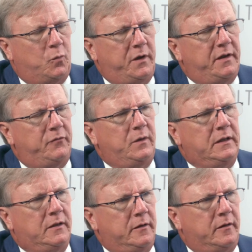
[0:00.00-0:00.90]
What have we
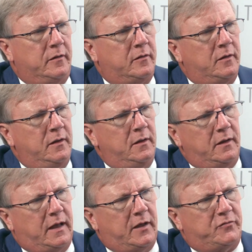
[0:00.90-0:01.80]
learned
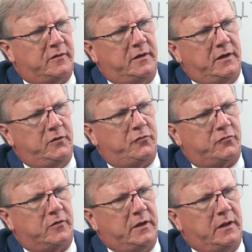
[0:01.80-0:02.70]
as an
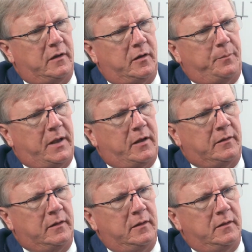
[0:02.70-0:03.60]
industry about